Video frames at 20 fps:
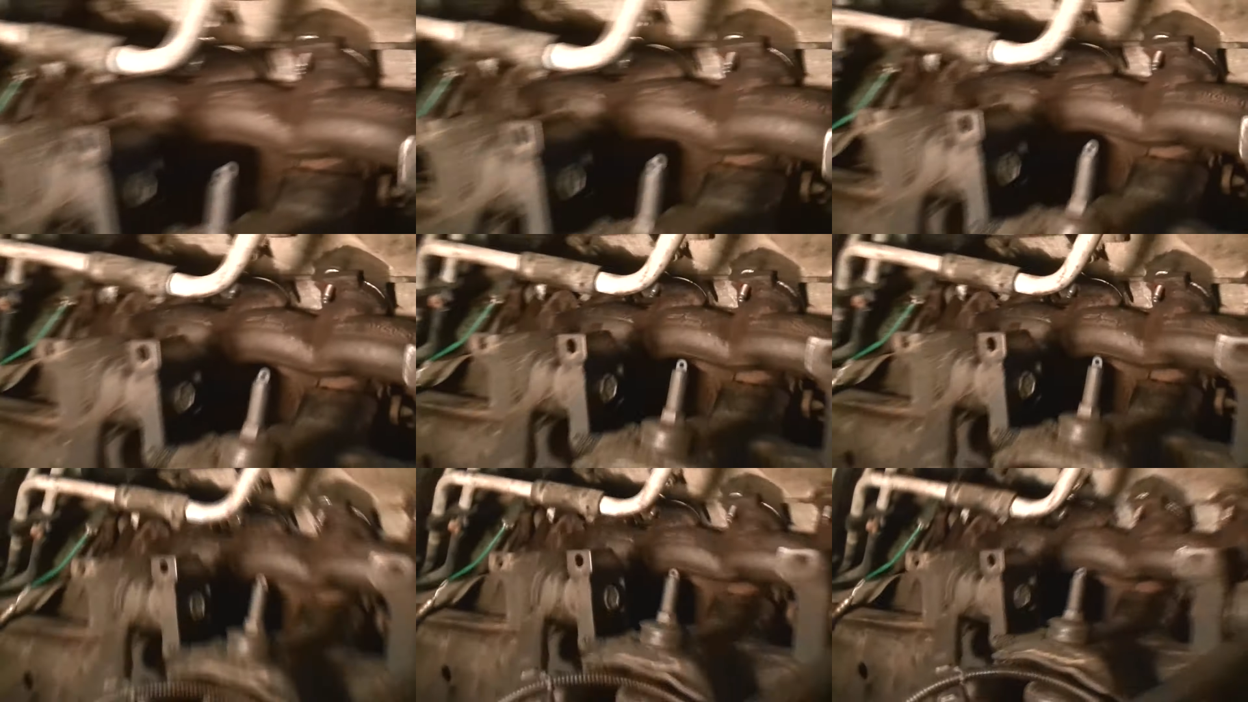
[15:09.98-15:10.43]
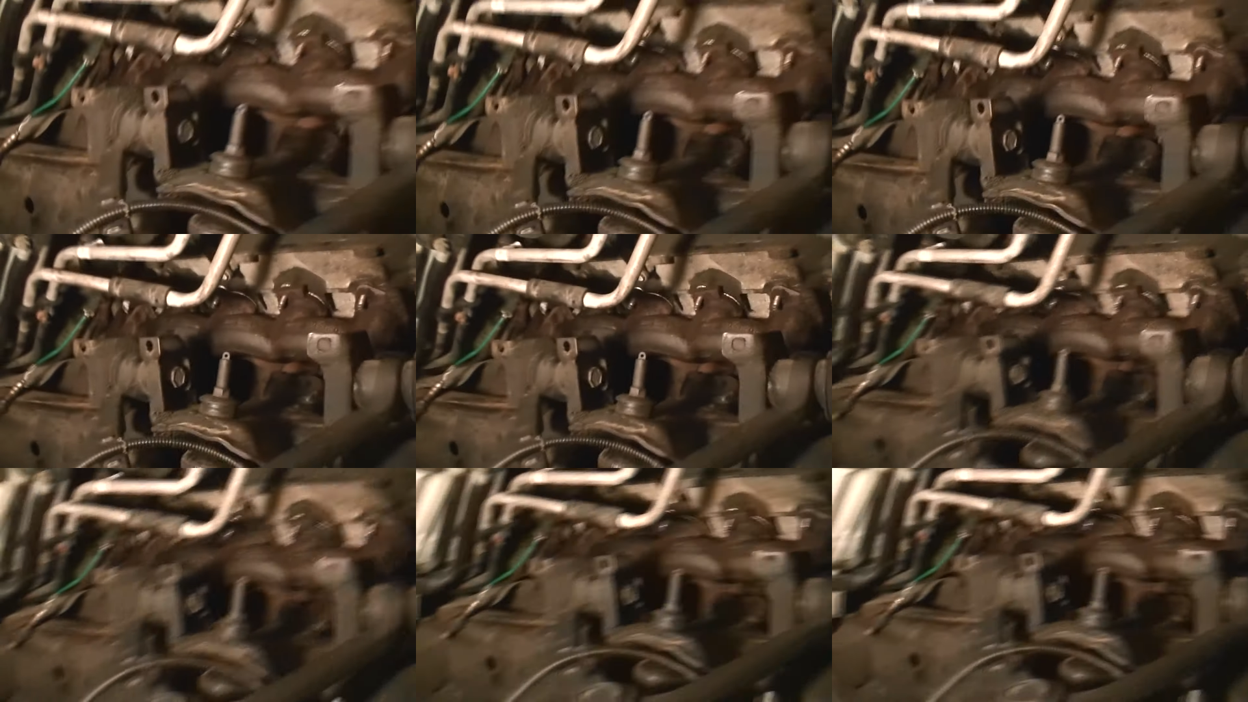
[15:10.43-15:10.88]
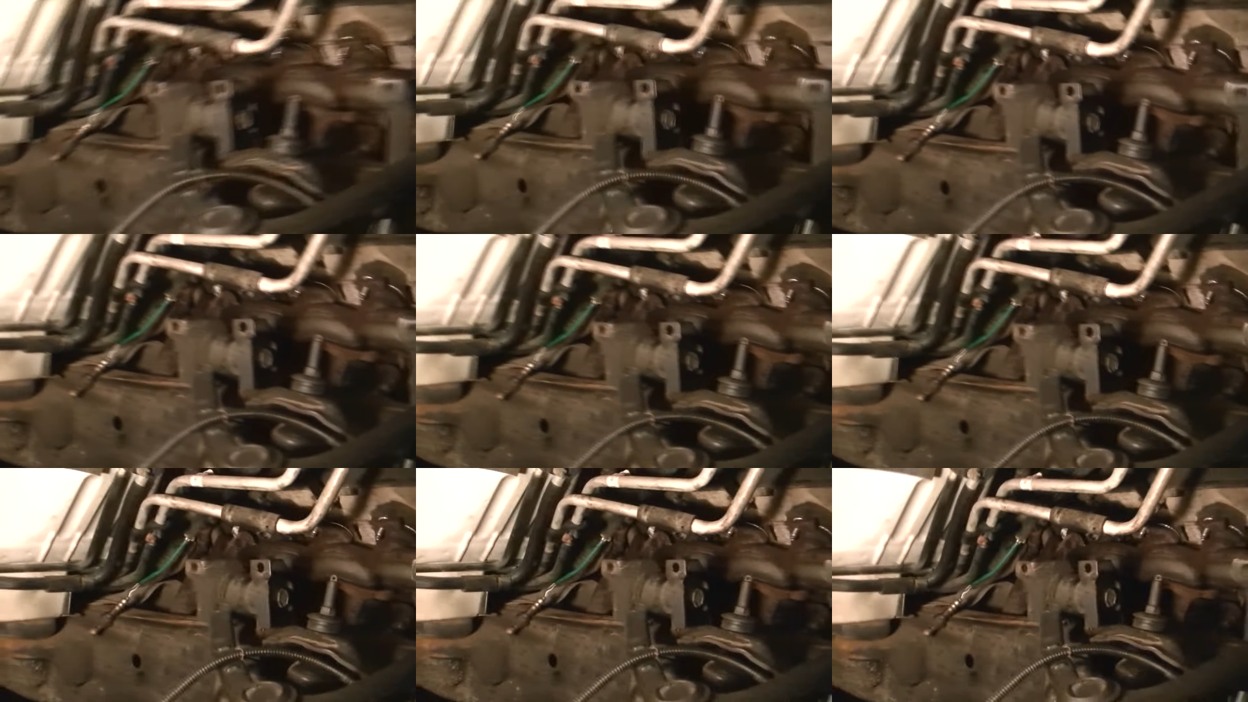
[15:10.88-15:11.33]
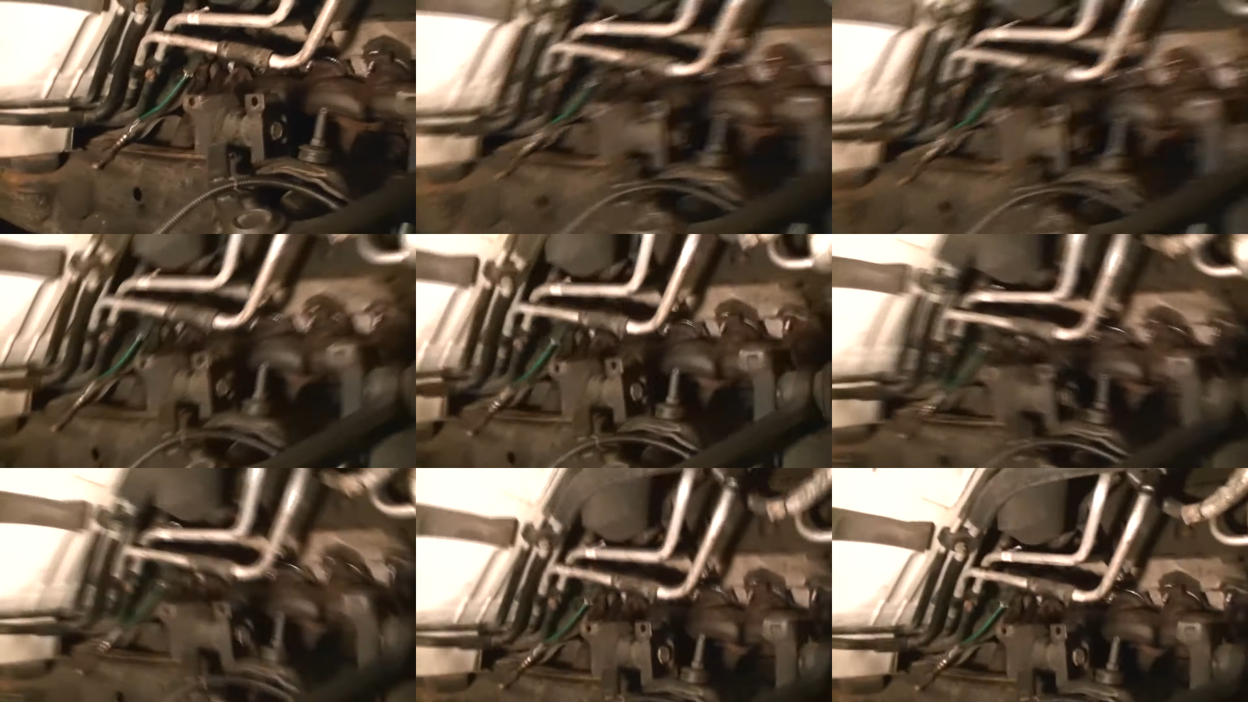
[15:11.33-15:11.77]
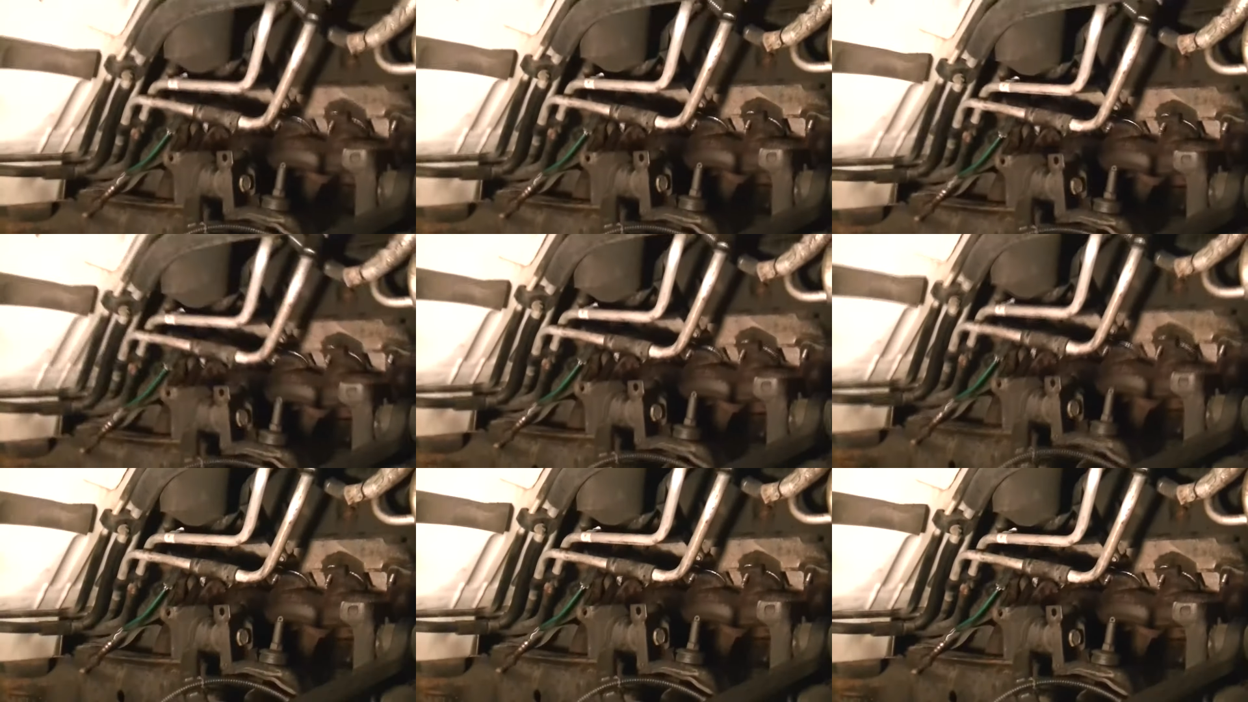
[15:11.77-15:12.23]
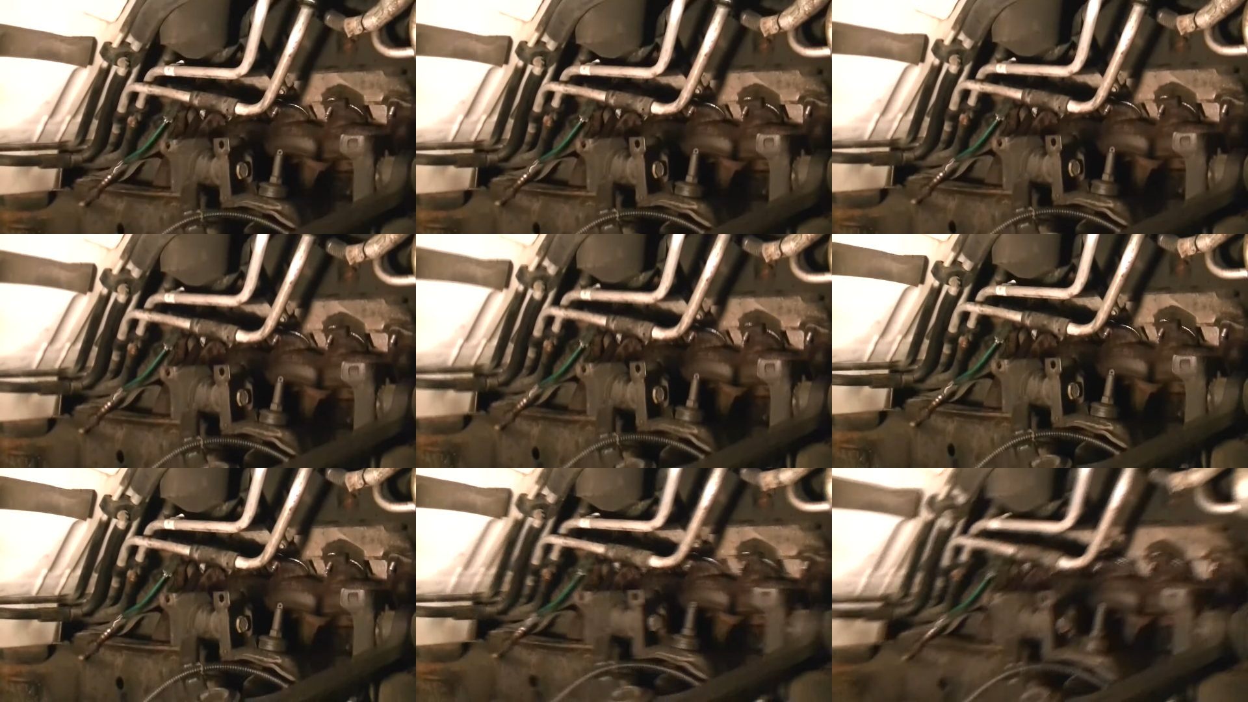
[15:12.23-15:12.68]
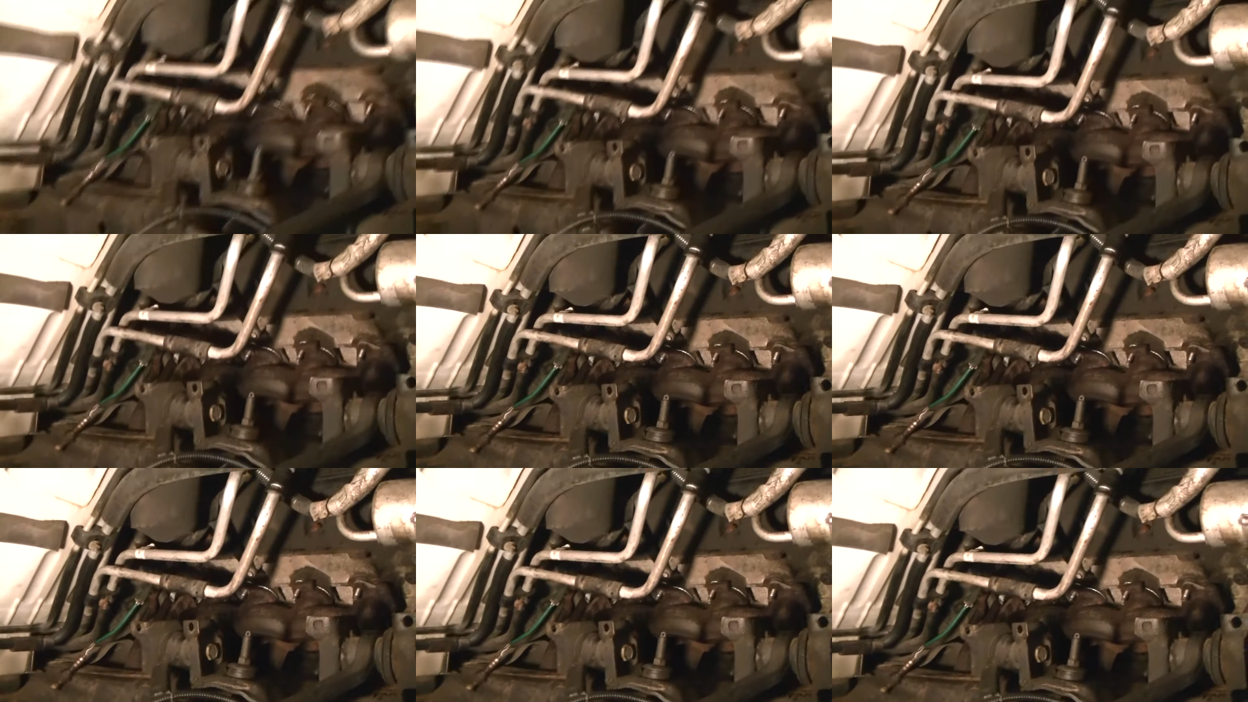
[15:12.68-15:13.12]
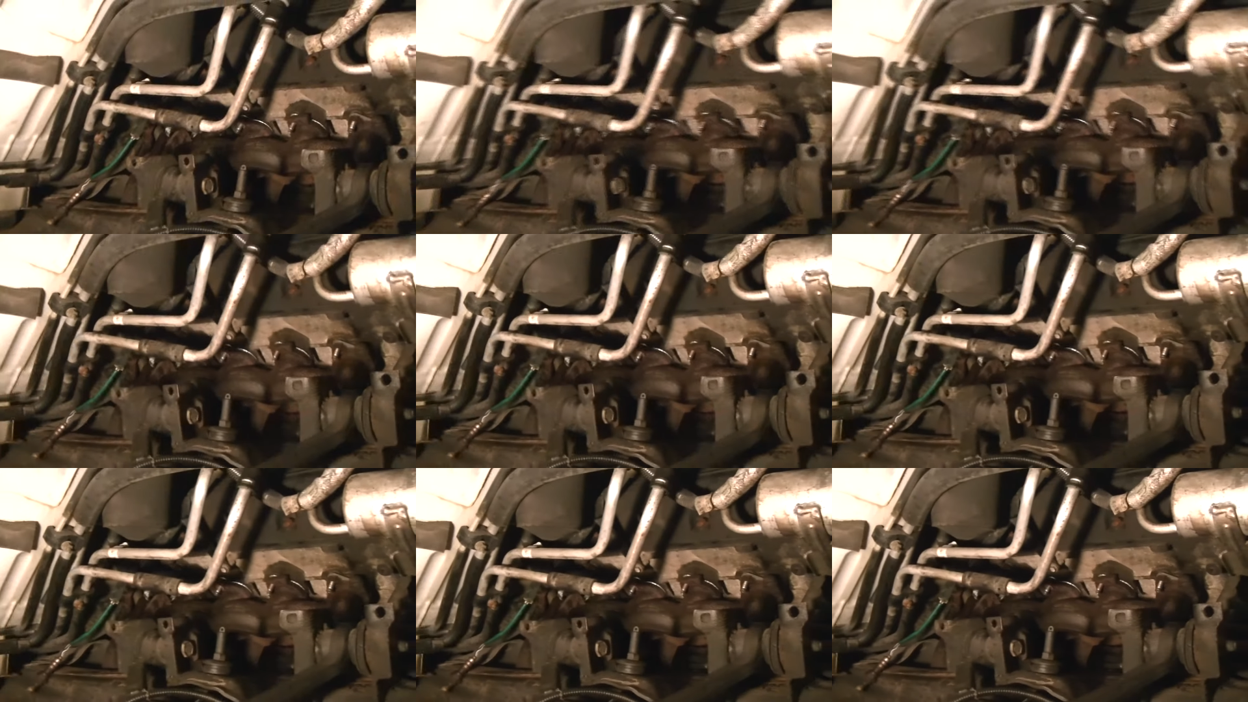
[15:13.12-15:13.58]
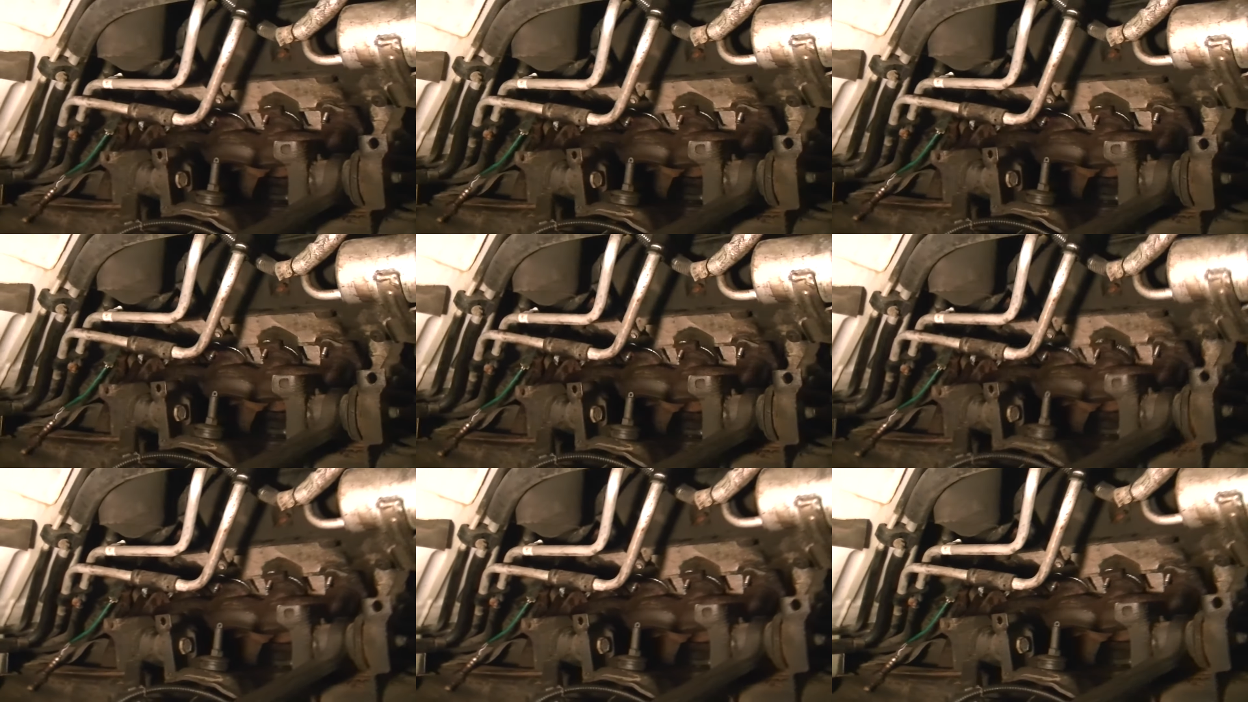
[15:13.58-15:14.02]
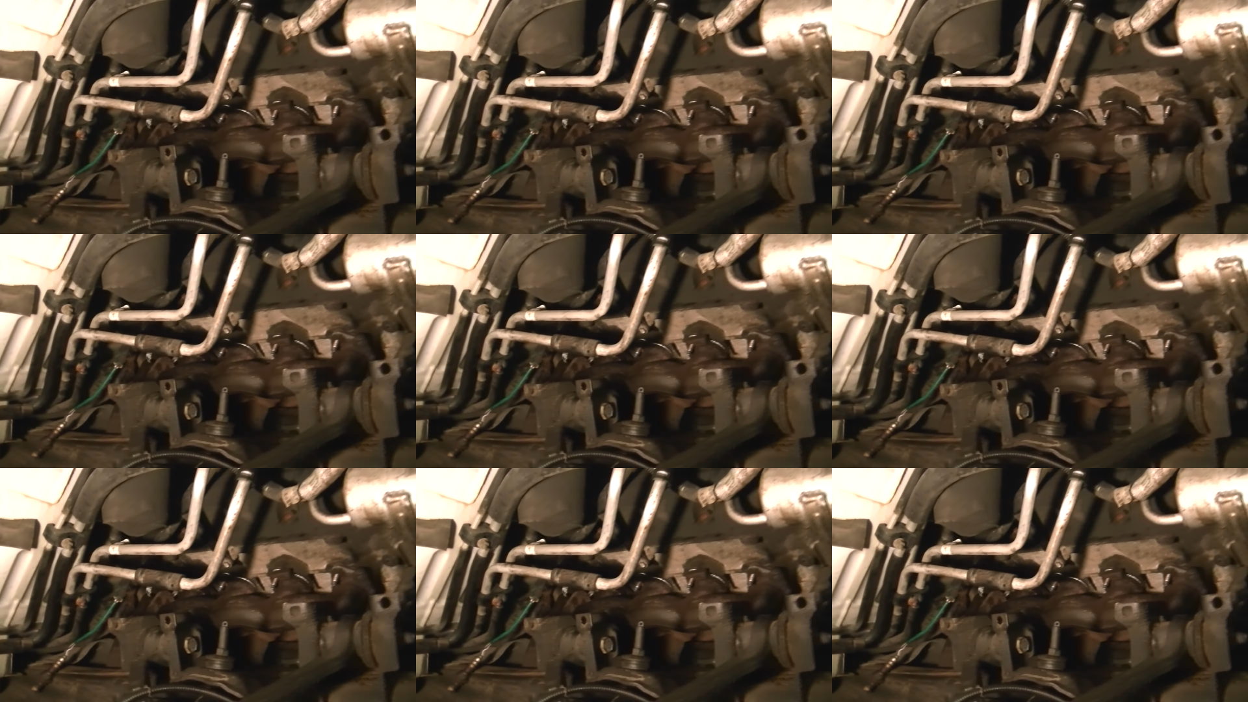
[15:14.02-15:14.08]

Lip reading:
[unreadable: no face in view]